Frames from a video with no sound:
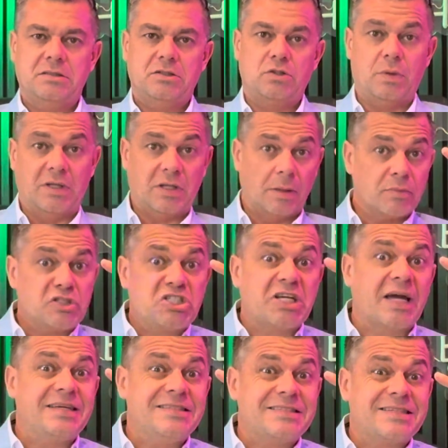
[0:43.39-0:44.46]
you end up
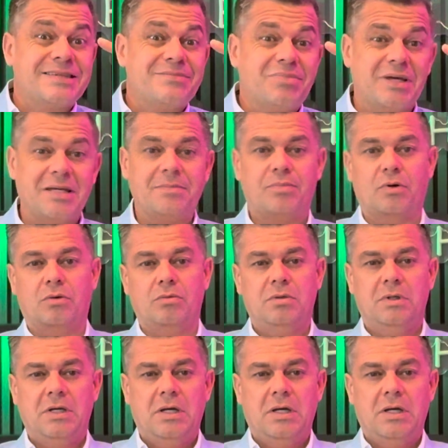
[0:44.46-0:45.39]
chasing people,